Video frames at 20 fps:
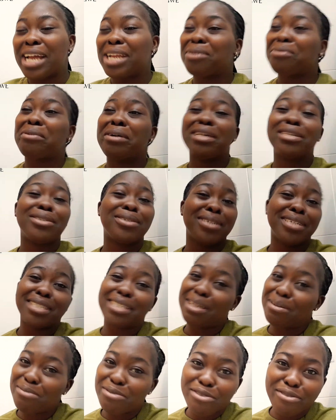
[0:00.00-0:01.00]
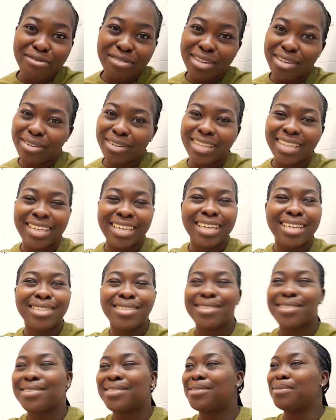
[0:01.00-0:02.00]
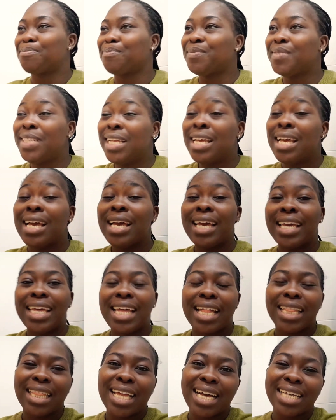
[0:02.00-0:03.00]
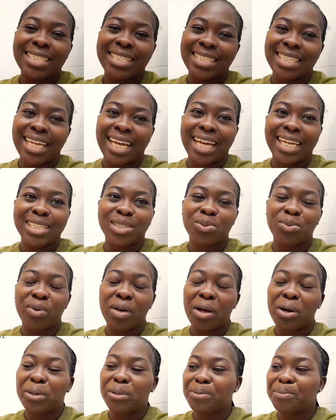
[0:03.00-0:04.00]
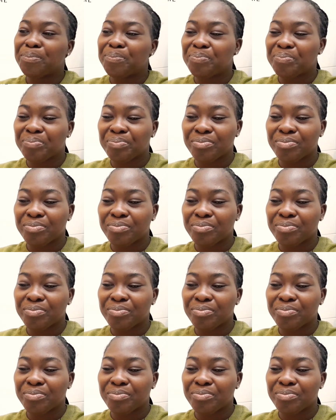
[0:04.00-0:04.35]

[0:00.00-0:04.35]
anyway it's just a movie okay so yeah that's that well